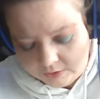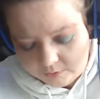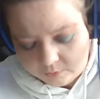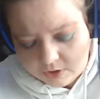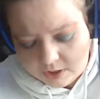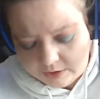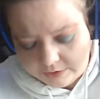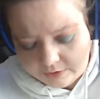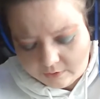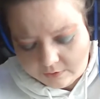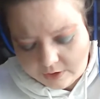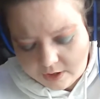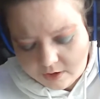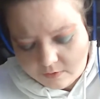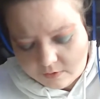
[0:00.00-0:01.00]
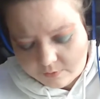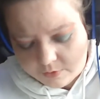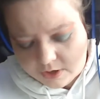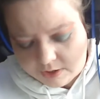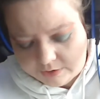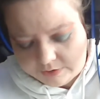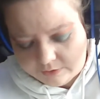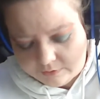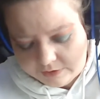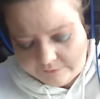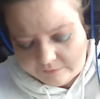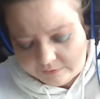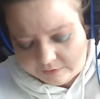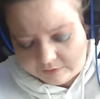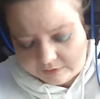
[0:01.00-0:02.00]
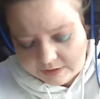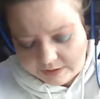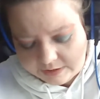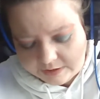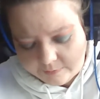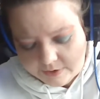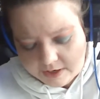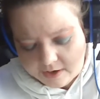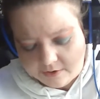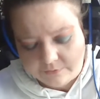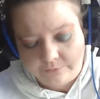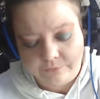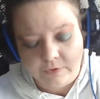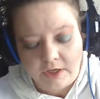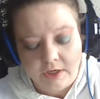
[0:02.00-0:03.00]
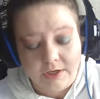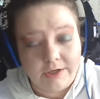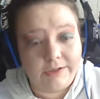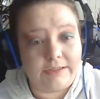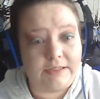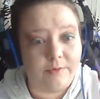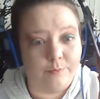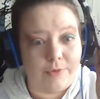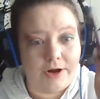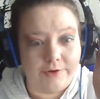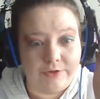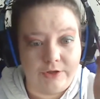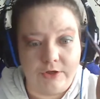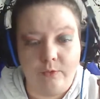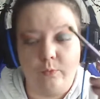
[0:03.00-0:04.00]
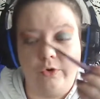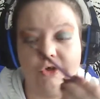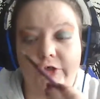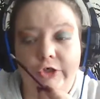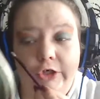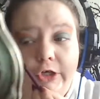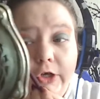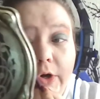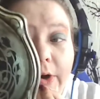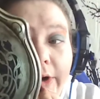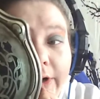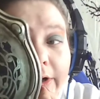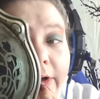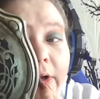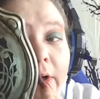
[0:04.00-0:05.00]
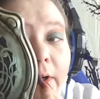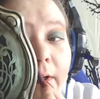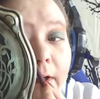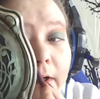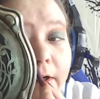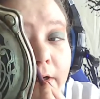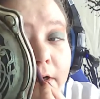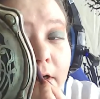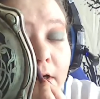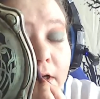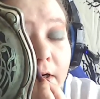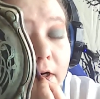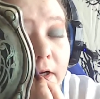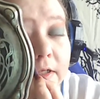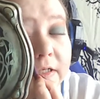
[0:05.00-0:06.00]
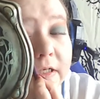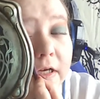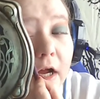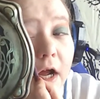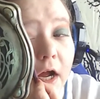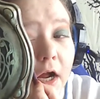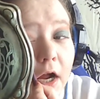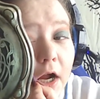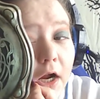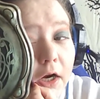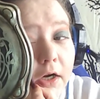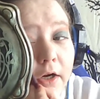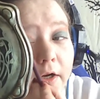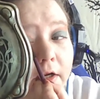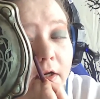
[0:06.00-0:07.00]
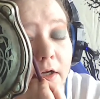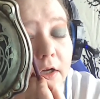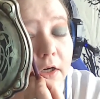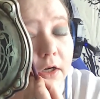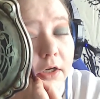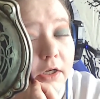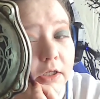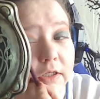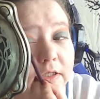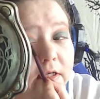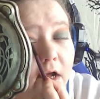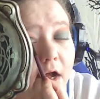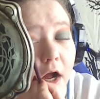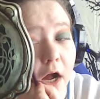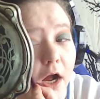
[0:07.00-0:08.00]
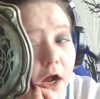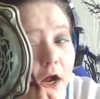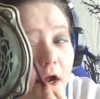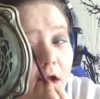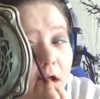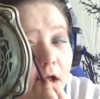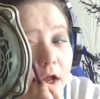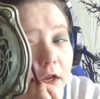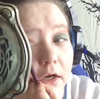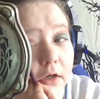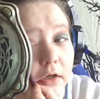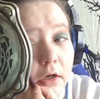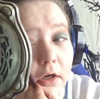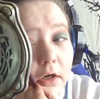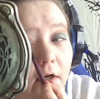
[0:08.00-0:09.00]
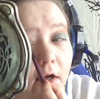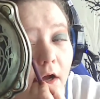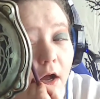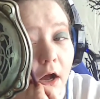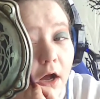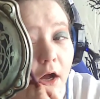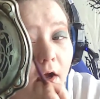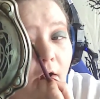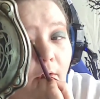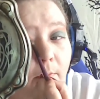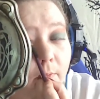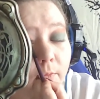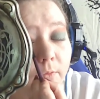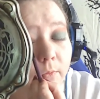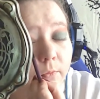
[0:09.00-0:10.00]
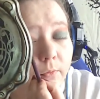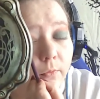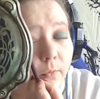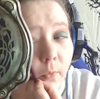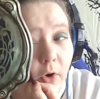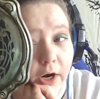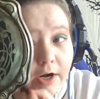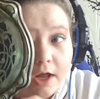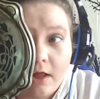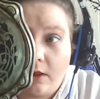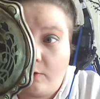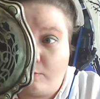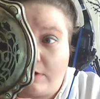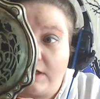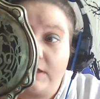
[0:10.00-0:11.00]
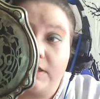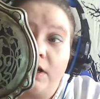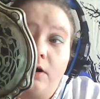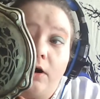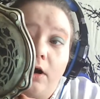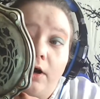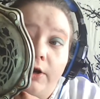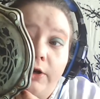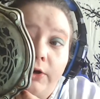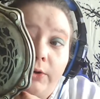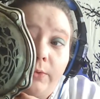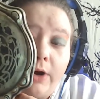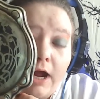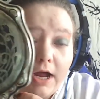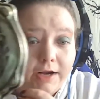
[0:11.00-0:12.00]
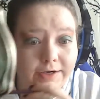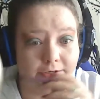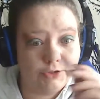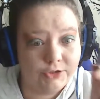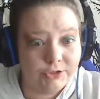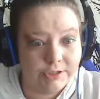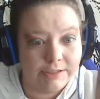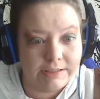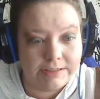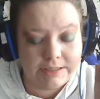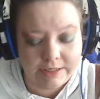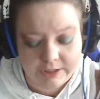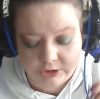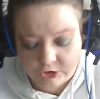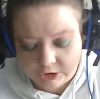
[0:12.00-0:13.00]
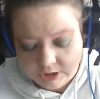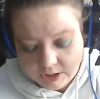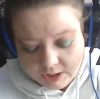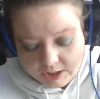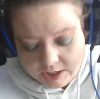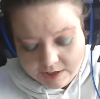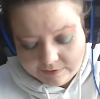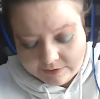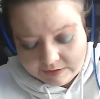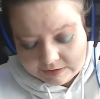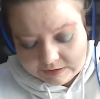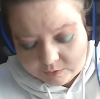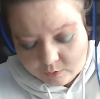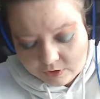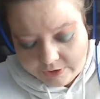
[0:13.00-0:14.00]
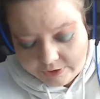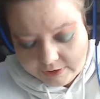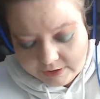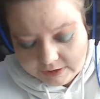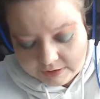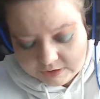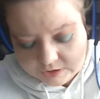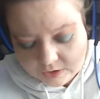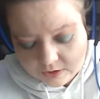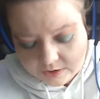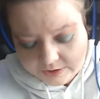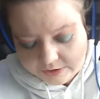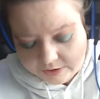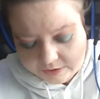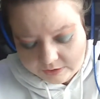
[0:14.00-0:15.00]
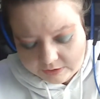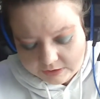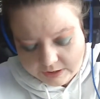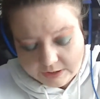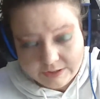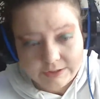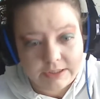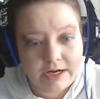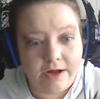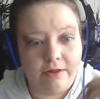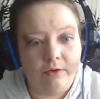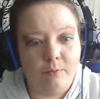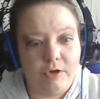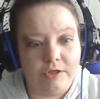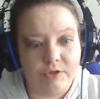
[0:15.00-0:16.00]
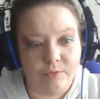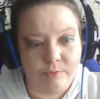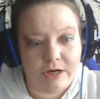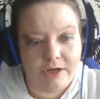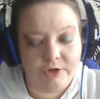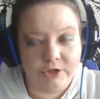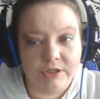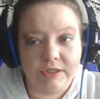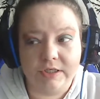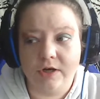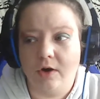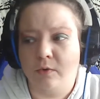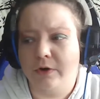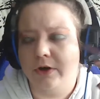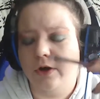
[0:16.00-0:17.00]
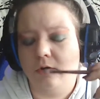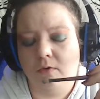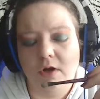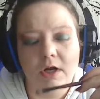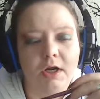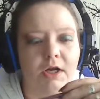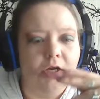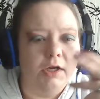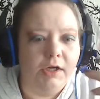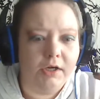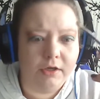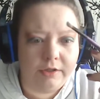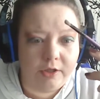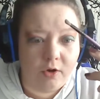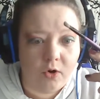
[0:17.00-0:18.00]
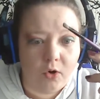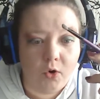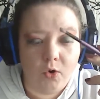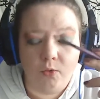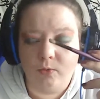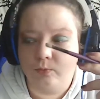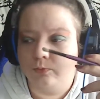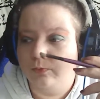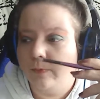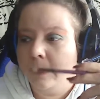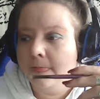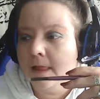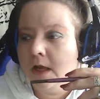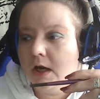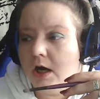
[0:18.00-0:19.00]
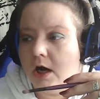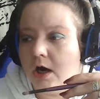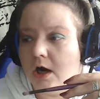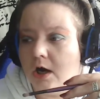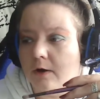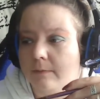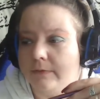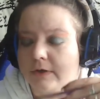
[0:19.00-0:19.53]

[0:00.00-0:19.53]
probably don't know or probably don't even think about is the method in which you cook. Are you cooking outside? Are you cooking inside? What elements are you adding to this dish? And this is where you get starting to get into elemental magic. So, you know, here at the home, I